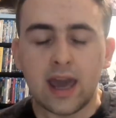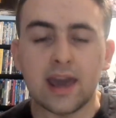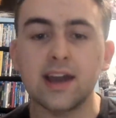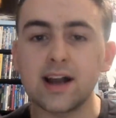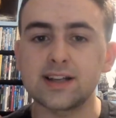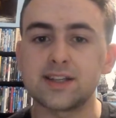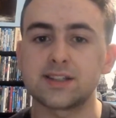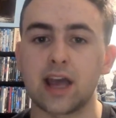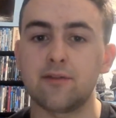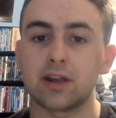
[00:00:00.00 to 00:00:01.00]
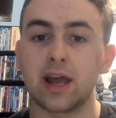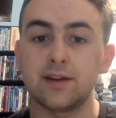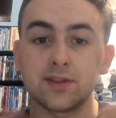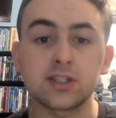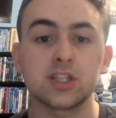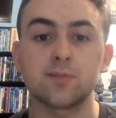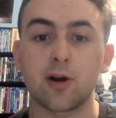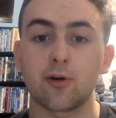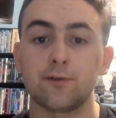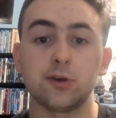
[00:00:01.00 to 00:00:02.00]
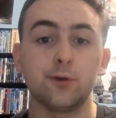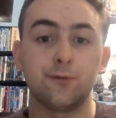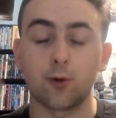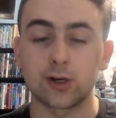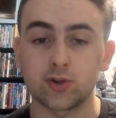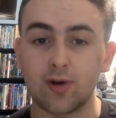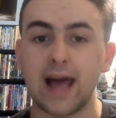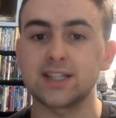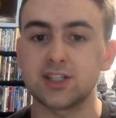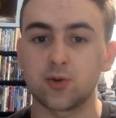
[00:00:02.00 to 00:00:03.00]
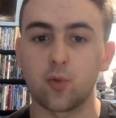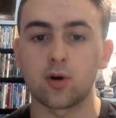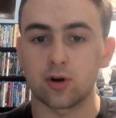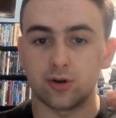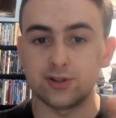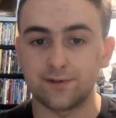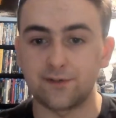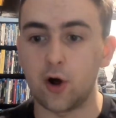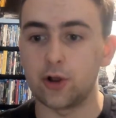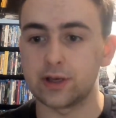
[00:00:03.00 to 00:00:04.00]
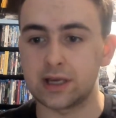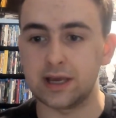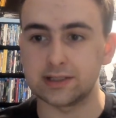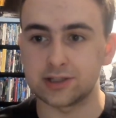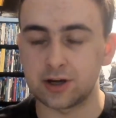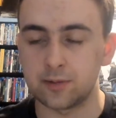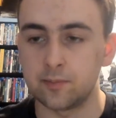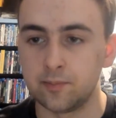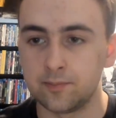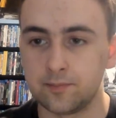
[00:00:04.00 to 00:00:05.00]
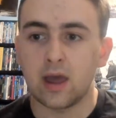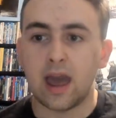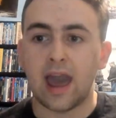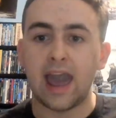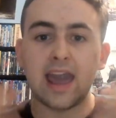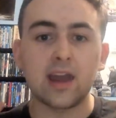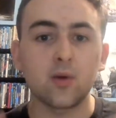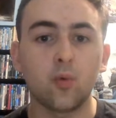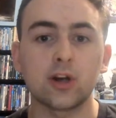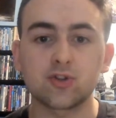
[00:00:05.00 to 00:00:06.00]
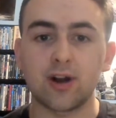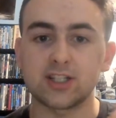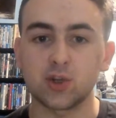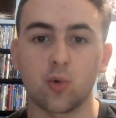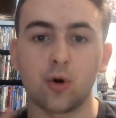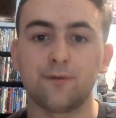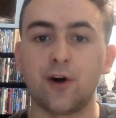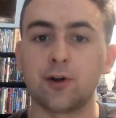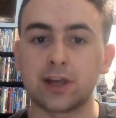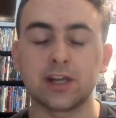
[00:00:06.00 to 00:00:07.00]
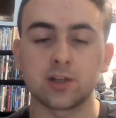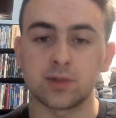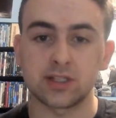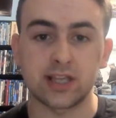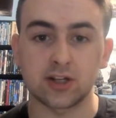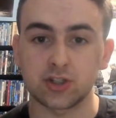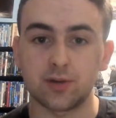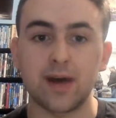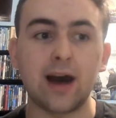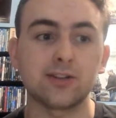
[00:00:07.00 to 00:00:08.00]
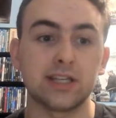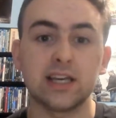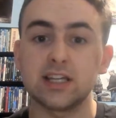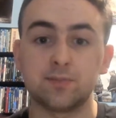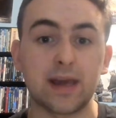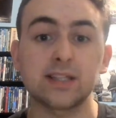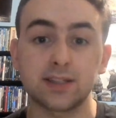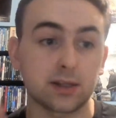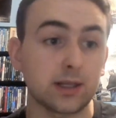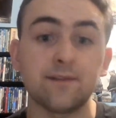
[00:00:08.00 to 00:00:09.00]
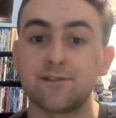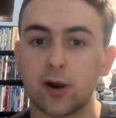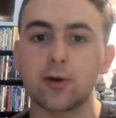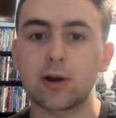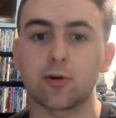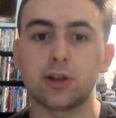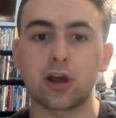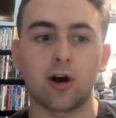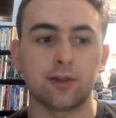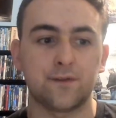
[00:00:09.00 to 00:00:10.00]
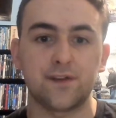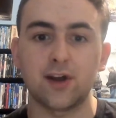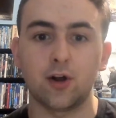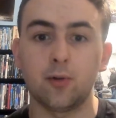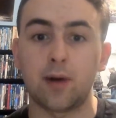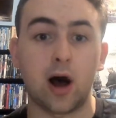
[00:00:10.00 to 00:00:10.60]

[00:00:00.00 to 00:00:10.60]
Hey guys, it's Kevin again, and this is my review for Jurassic World Fallen Kingdom. And what Jurassic World Fallen Kingdom is essentially about is basically very early on in the film,